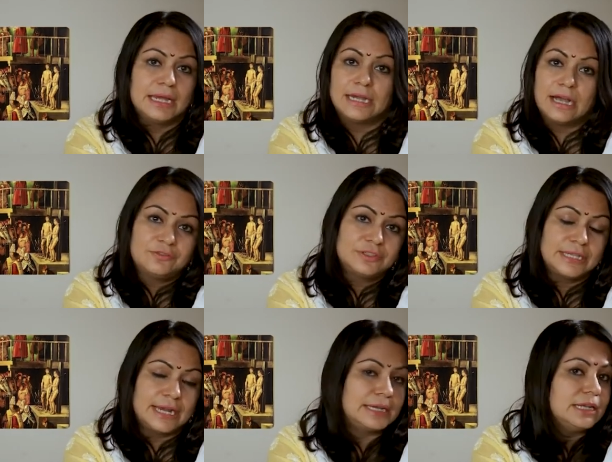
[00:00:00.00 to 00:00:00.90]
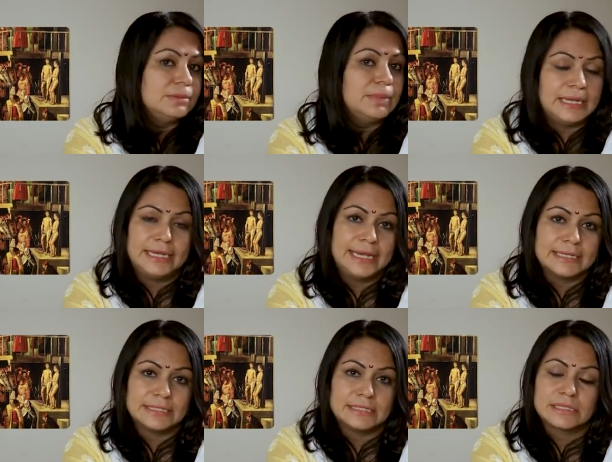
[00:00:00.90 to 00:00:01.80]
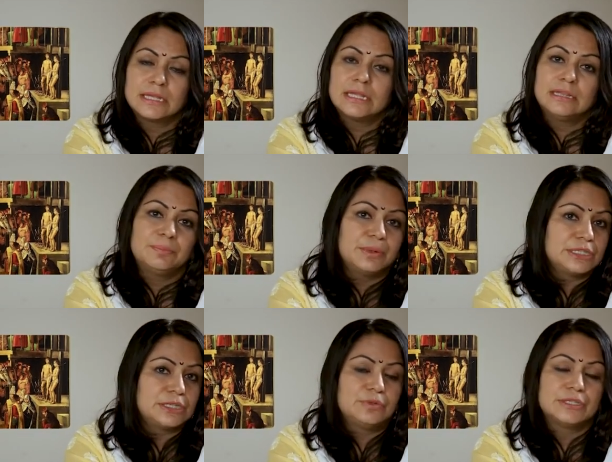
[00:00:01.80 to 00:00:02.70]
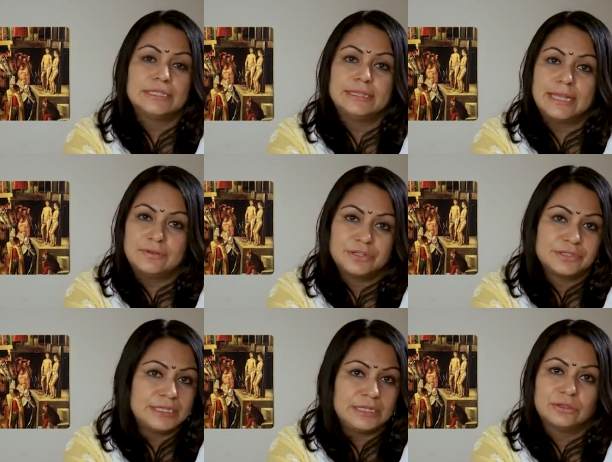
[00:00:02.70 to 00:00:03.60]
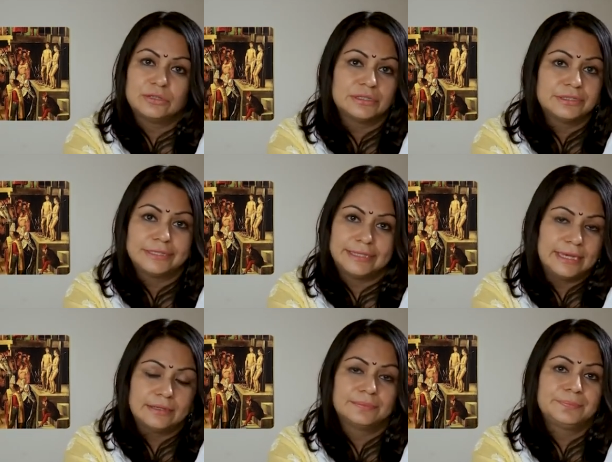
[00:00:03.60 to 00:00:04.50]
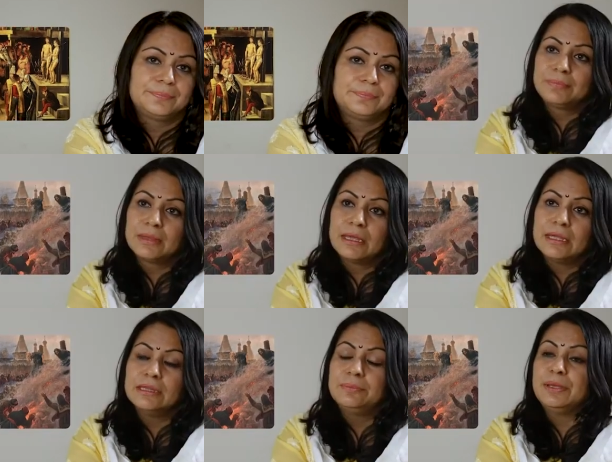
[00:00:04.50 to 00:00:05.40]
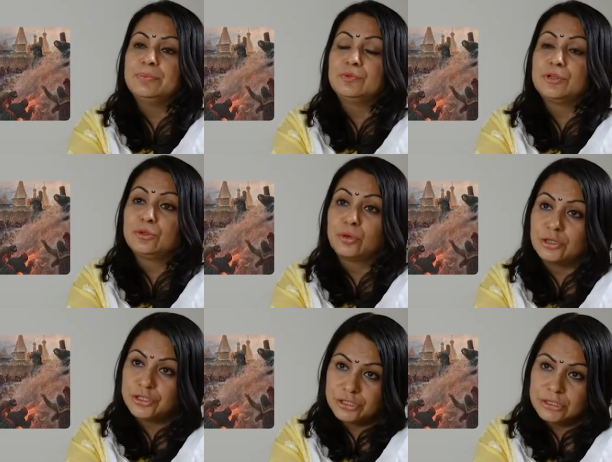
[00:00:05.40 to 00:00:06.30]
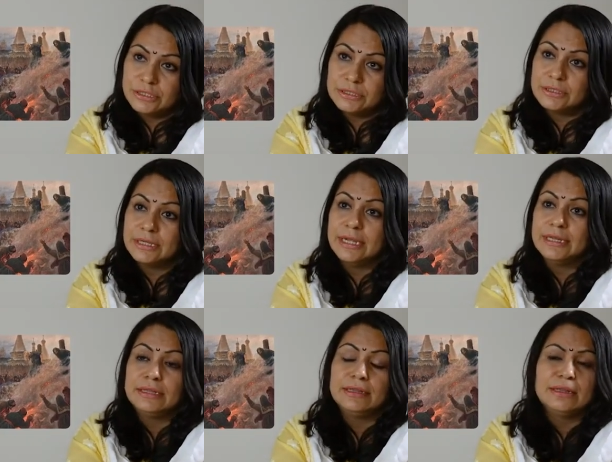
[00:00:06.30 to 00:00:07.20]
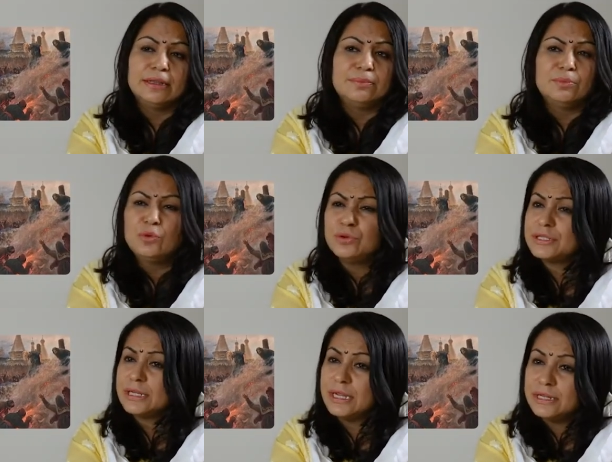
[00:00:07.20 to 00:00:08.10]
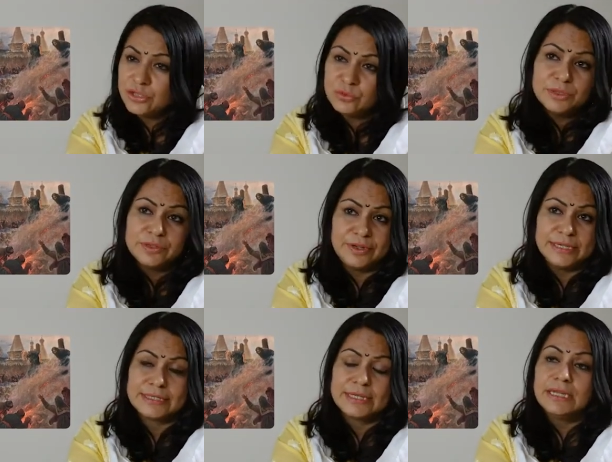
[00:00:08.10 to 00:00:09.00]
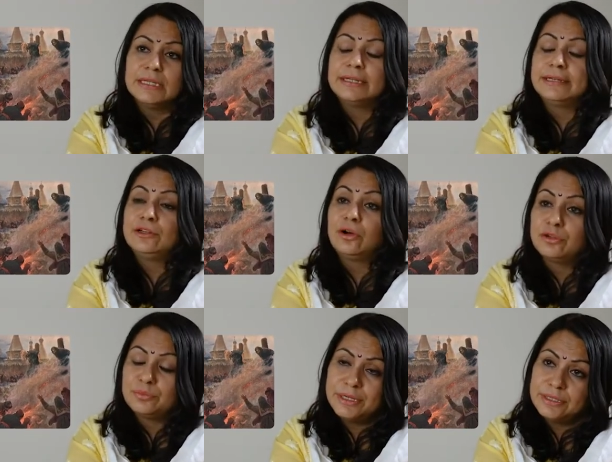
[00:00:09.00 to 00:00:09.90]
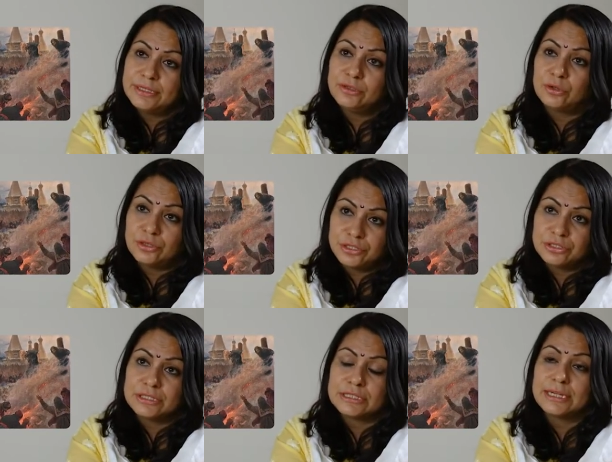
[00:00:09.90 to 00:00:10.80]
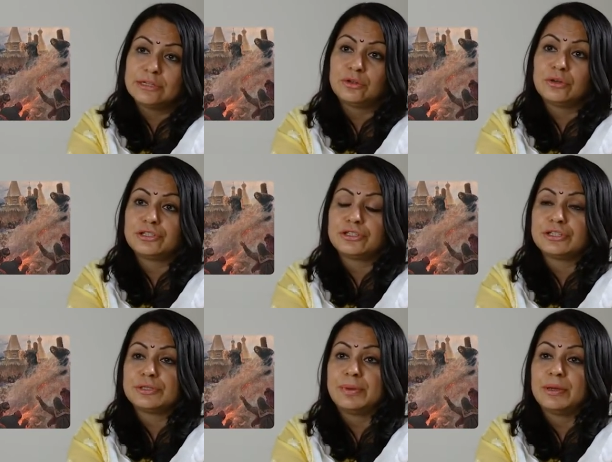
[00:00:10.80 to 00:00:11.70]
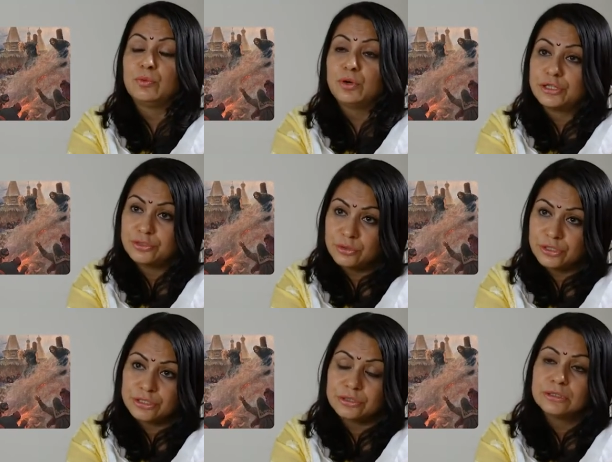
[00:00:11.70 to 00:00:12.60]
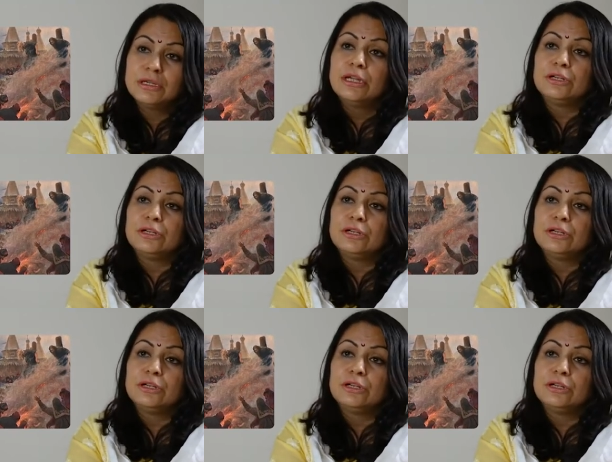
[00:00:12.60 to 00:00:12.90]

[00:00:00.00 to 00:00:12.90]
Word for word: And after that, in many cases, the person was never seen or heard again. The people were tortured in most inhuman ways. There are documented tortures like tortures by water torture,